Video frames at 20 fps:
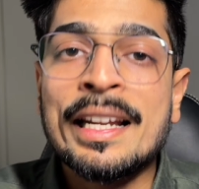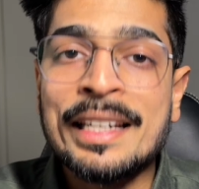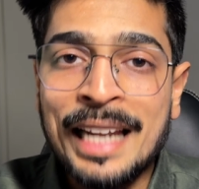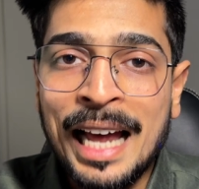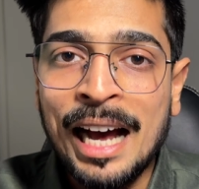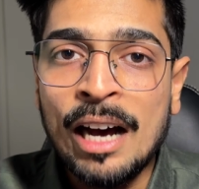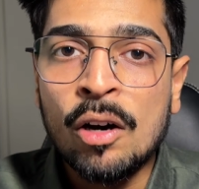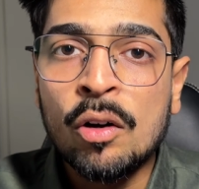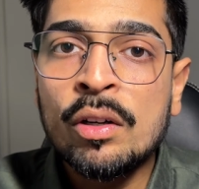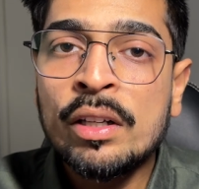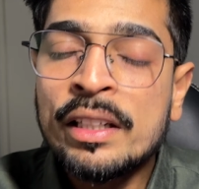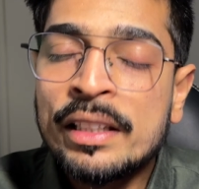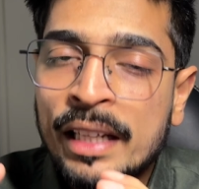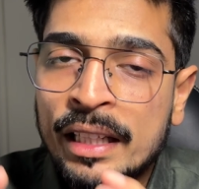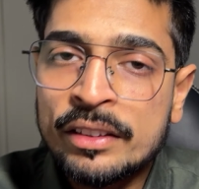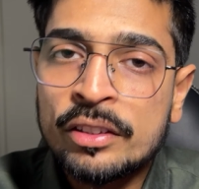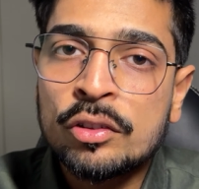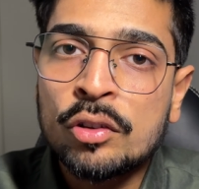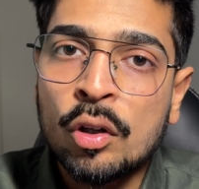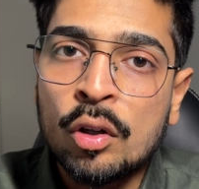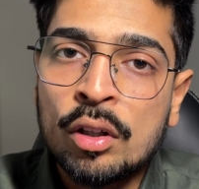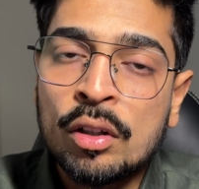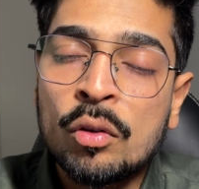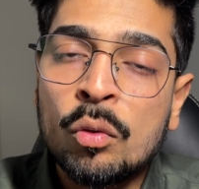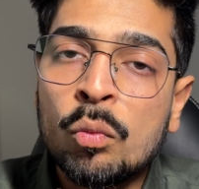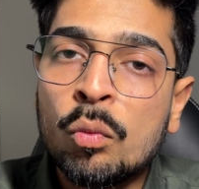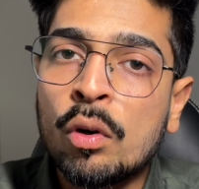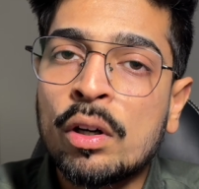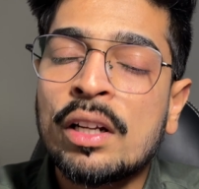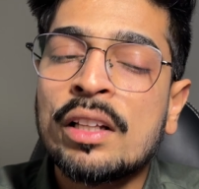Now let's talk
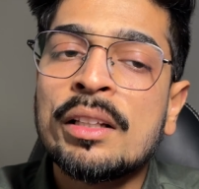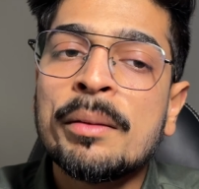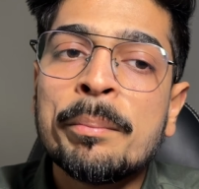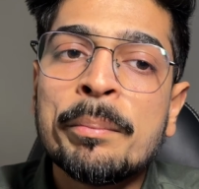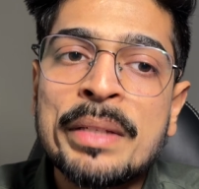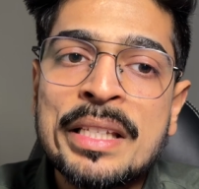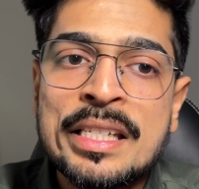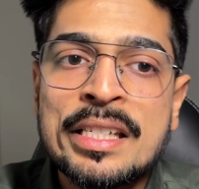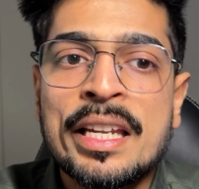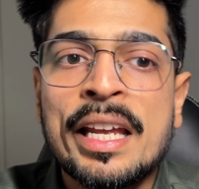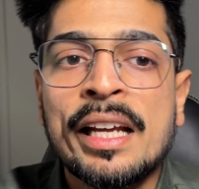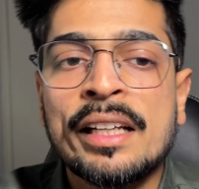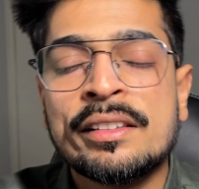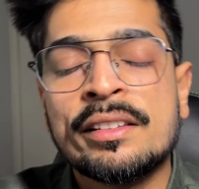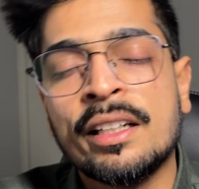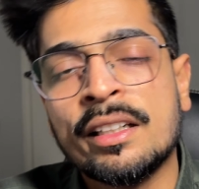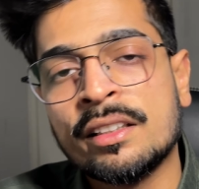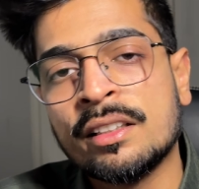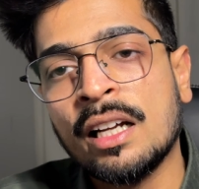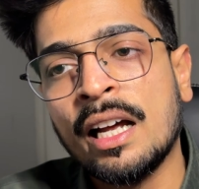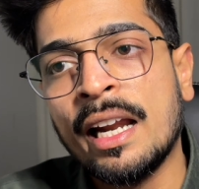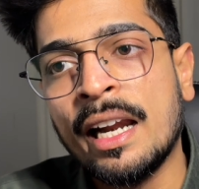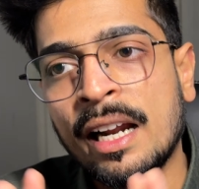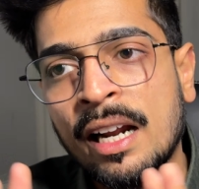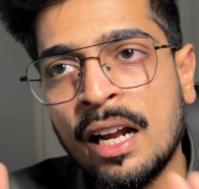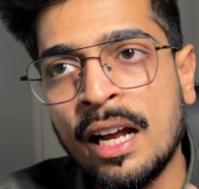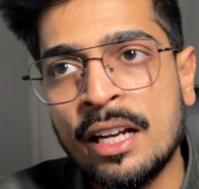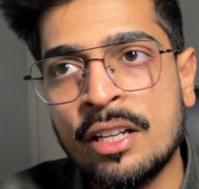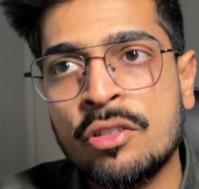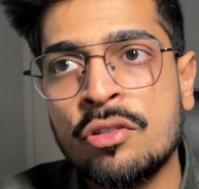what are the mistakes that are
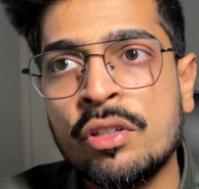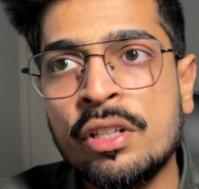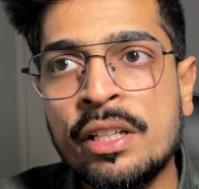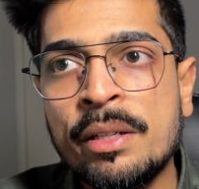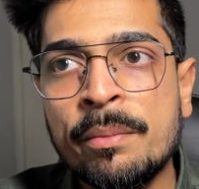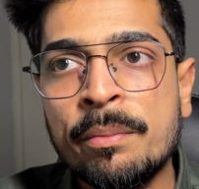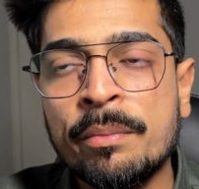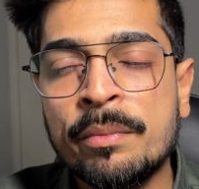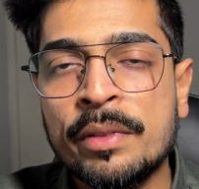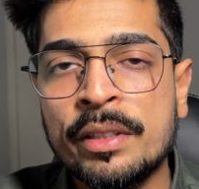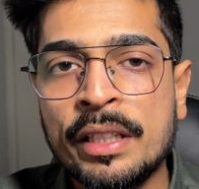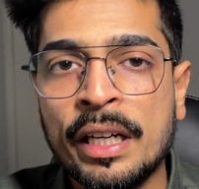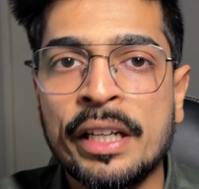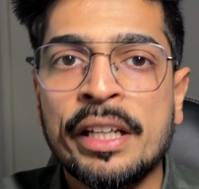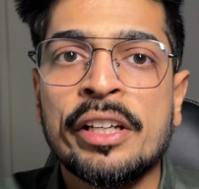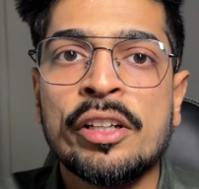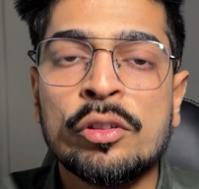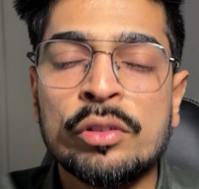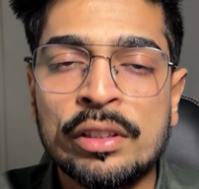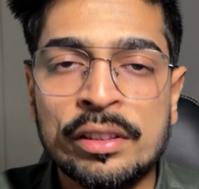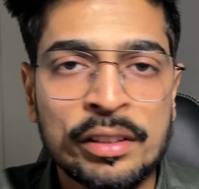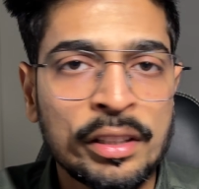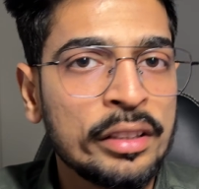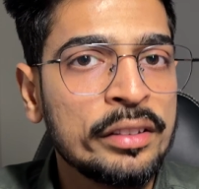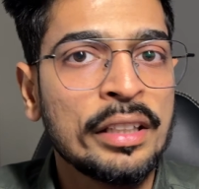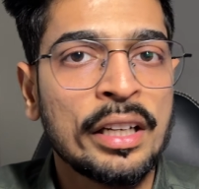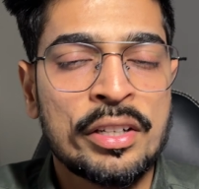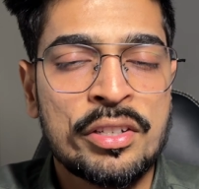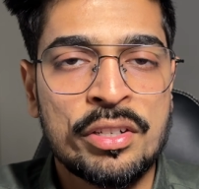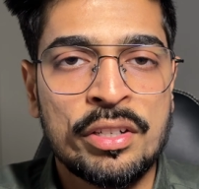actually getting this
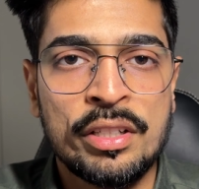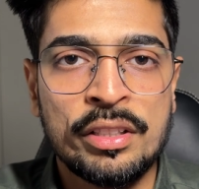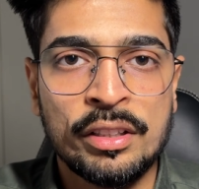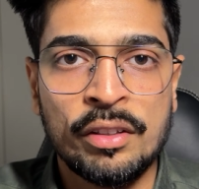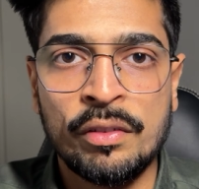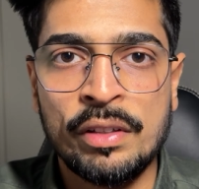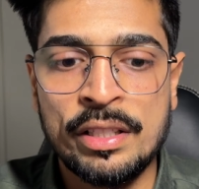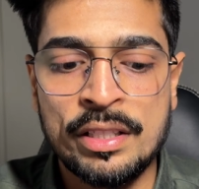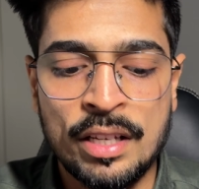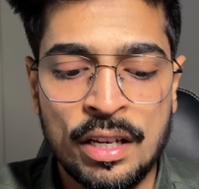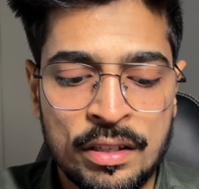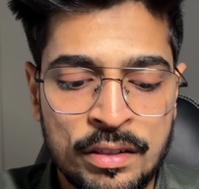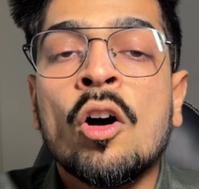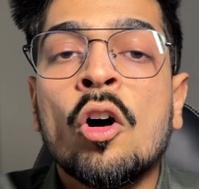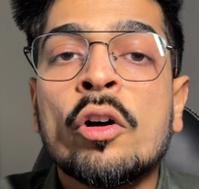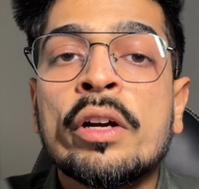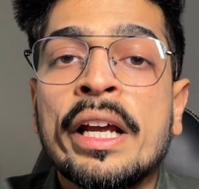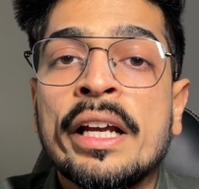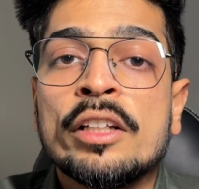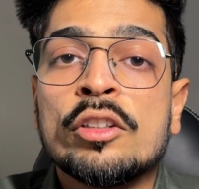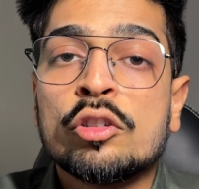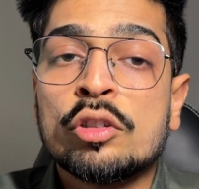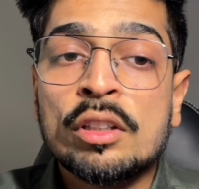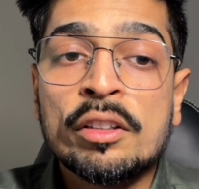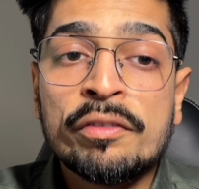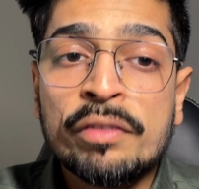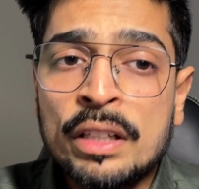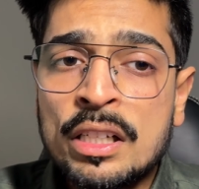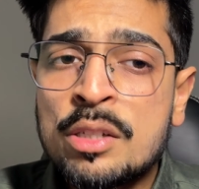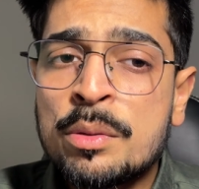rejection in the visas. Okay, so the
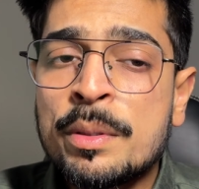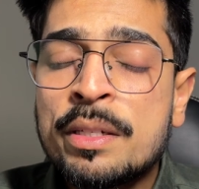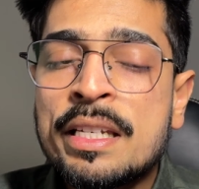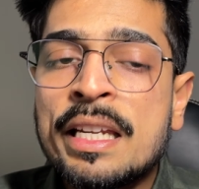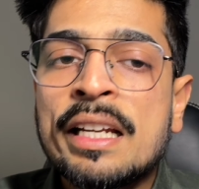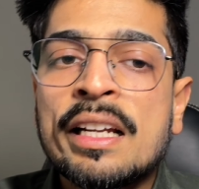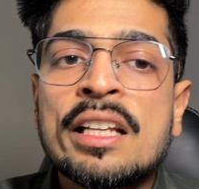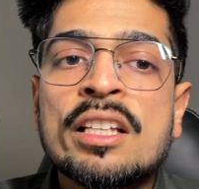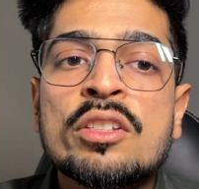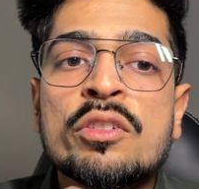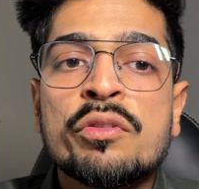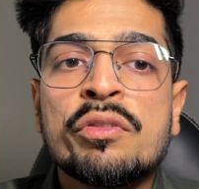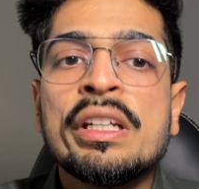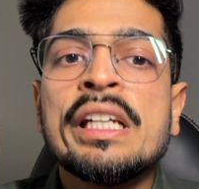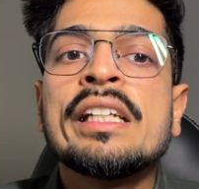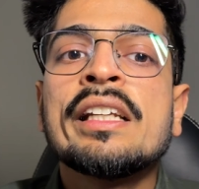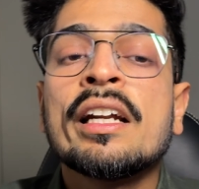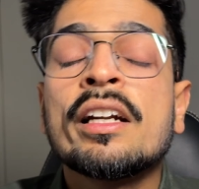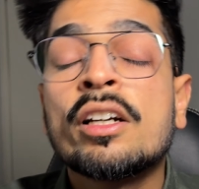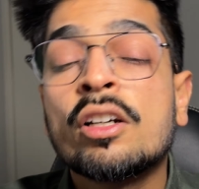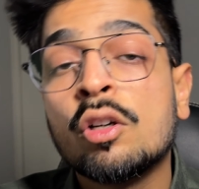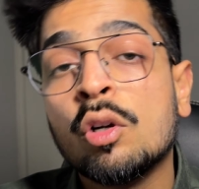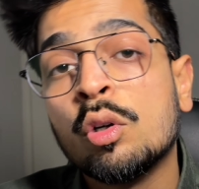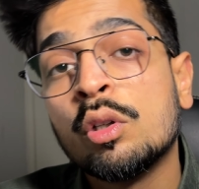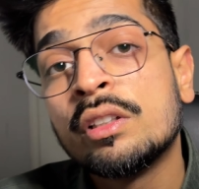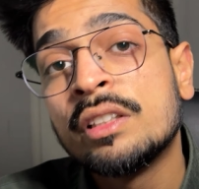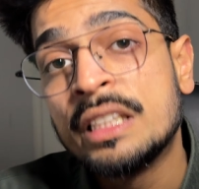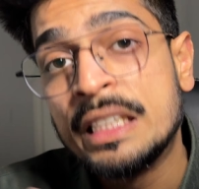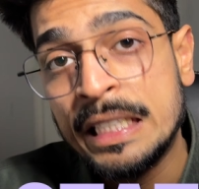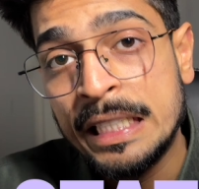first mistake is weak and
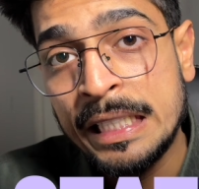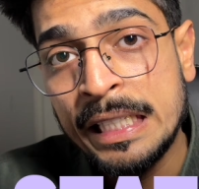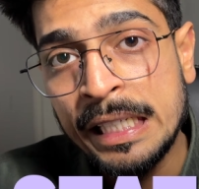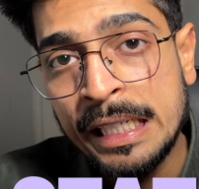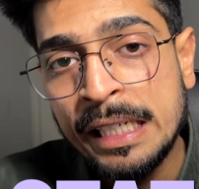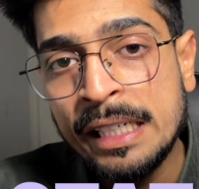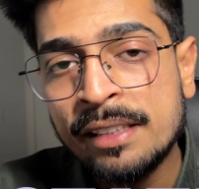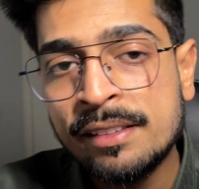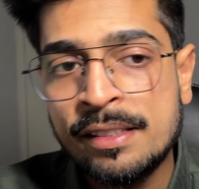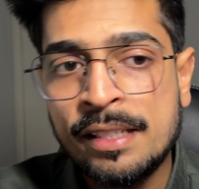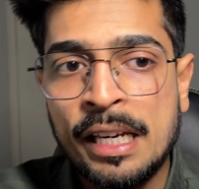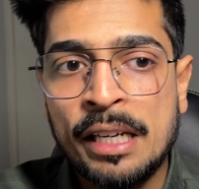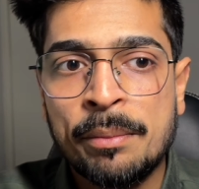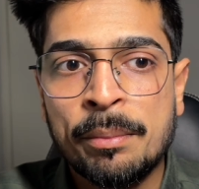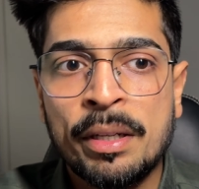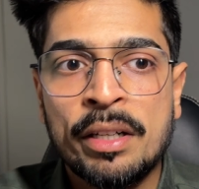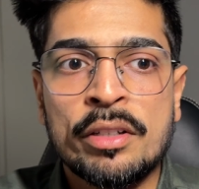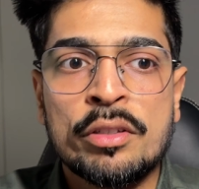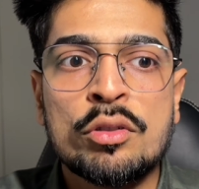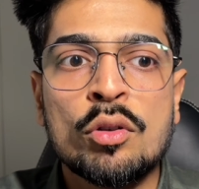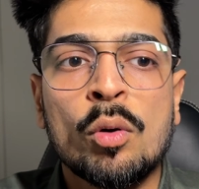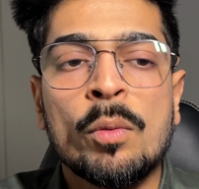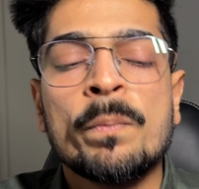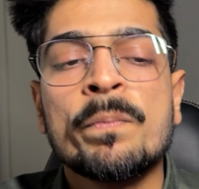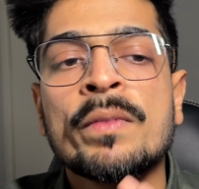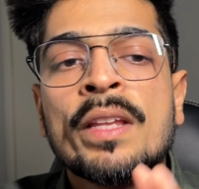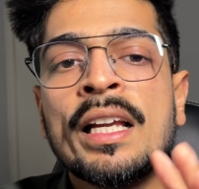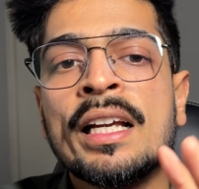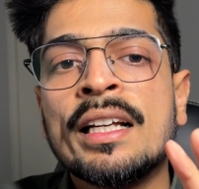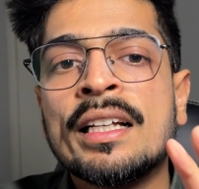cloned GTE statement. So
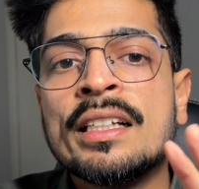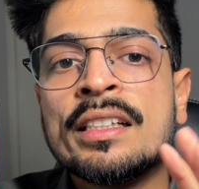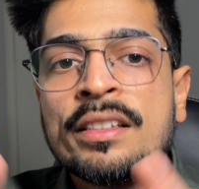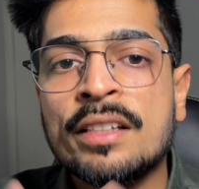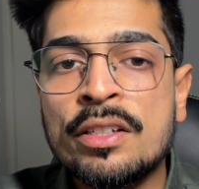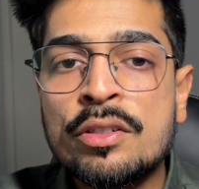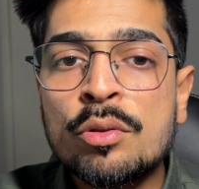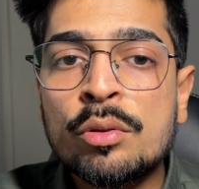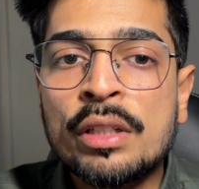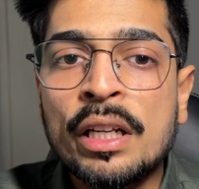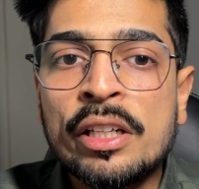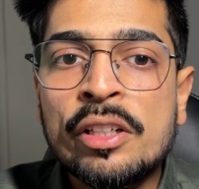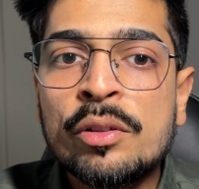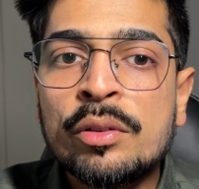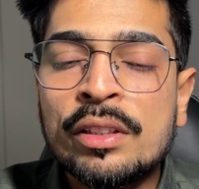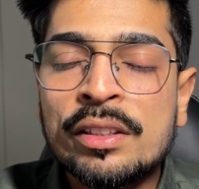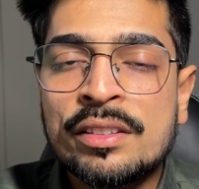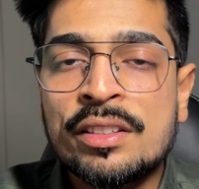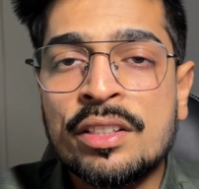just to tell you, this